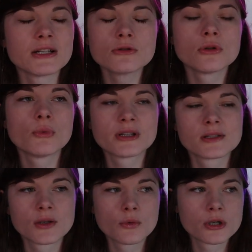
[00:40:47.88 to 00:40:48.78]
don't know what
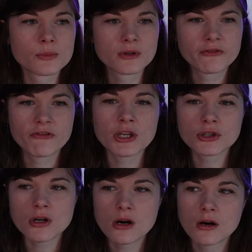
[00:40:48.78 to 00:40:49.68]
is the word, but the
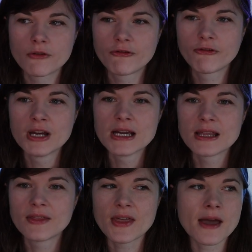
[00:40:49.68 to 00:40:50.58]
fear of
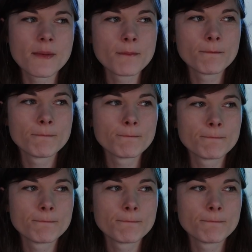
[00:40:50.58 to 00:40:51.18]
them